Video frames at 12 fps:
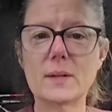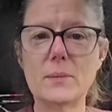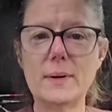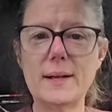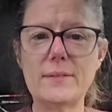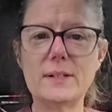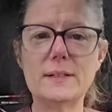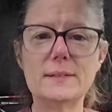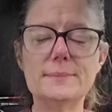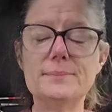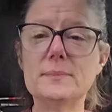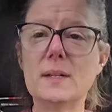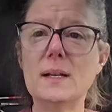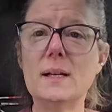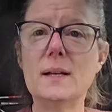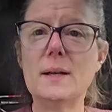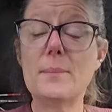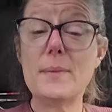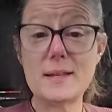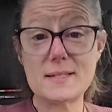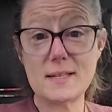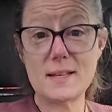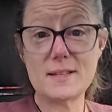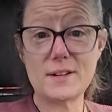whatever. Makes
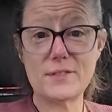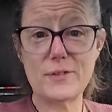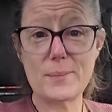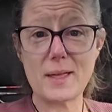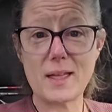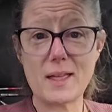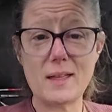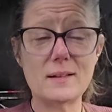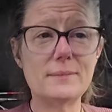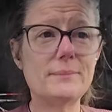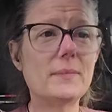it easier for me.